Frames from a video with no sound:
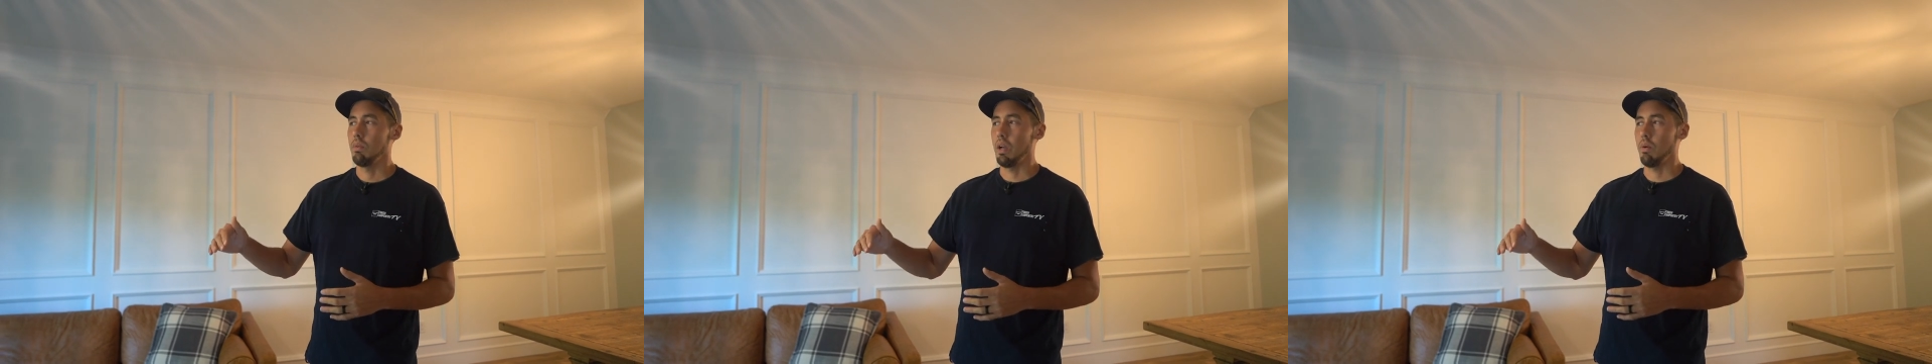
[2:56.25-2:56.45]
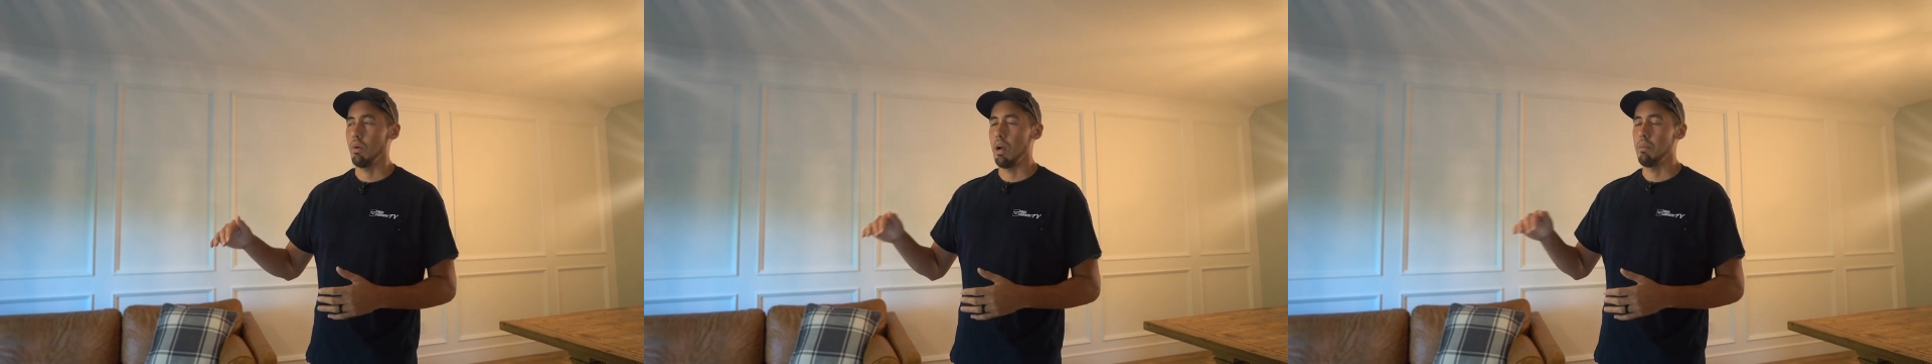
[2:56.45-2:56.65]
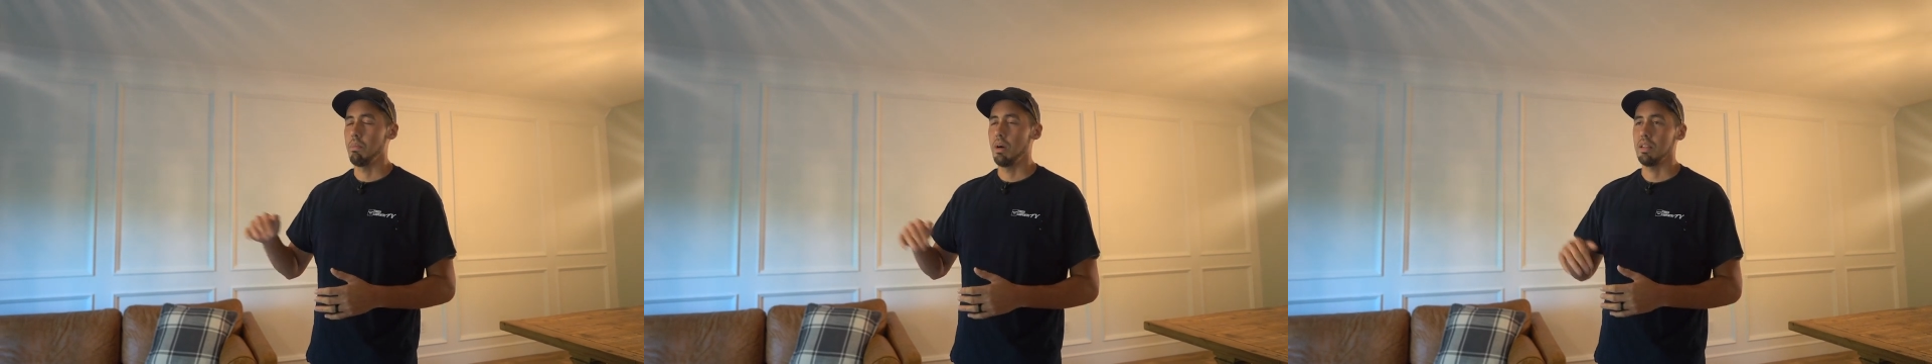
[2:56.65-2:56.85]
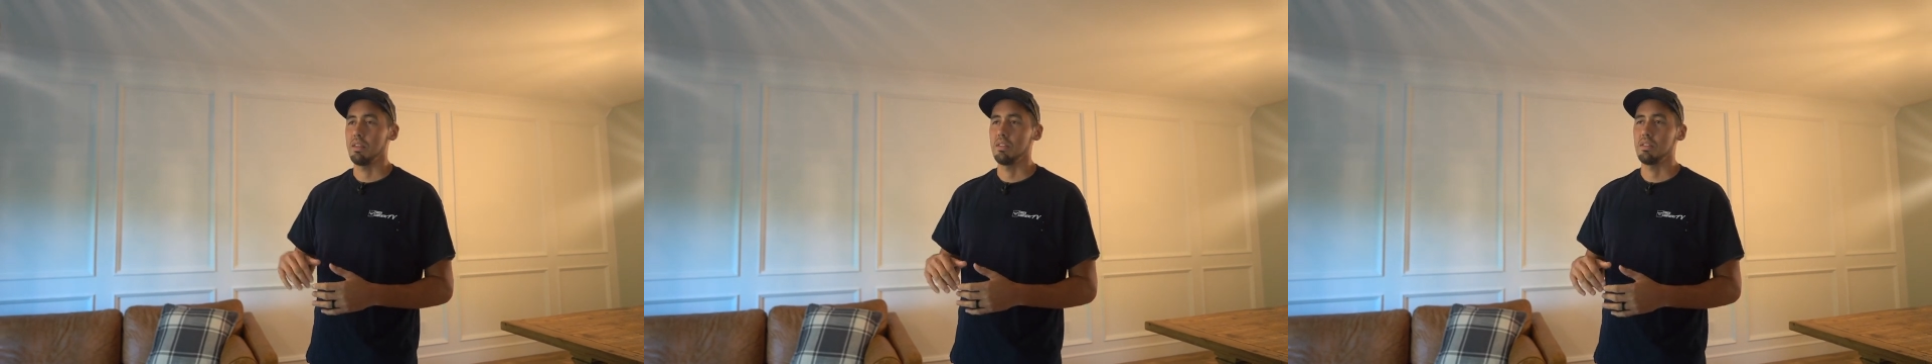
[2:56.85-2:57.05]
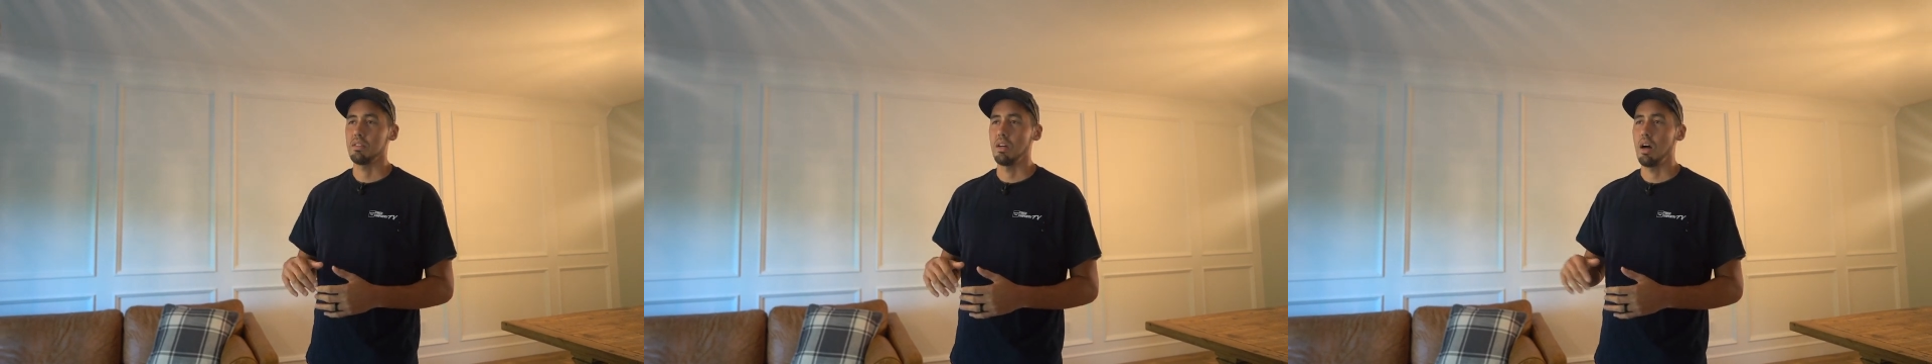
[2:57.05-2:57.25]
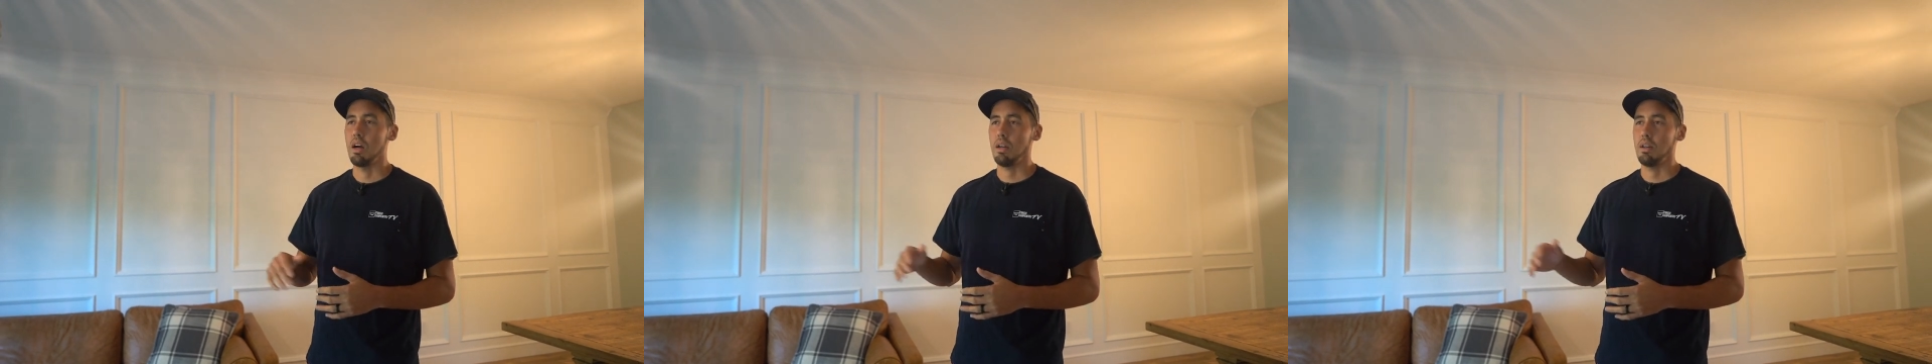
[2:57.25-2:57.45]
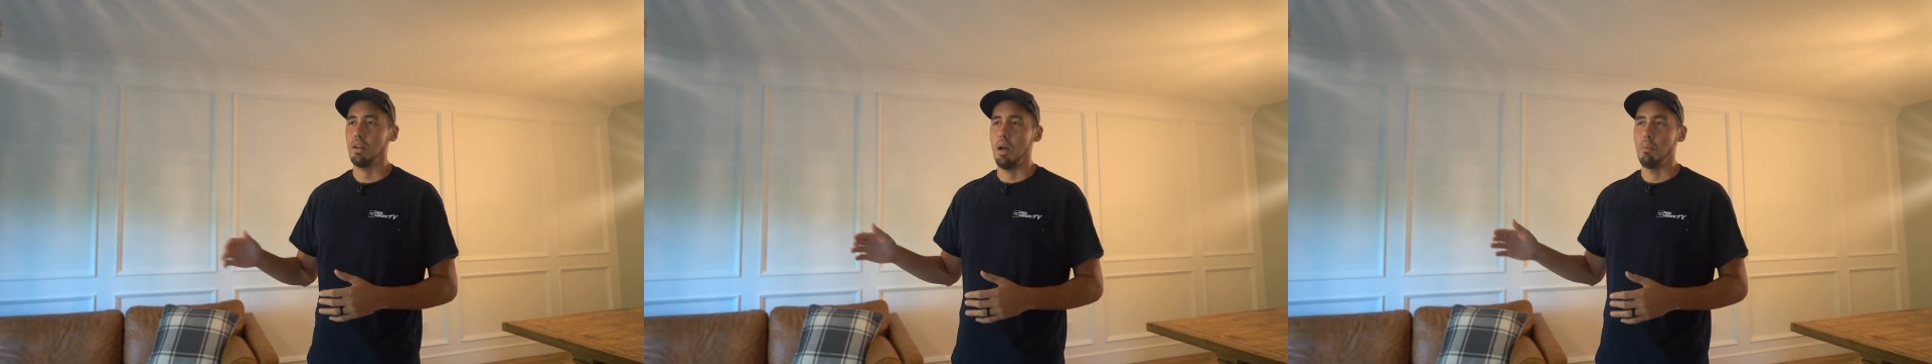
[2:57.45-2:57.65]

like when I bought the stock,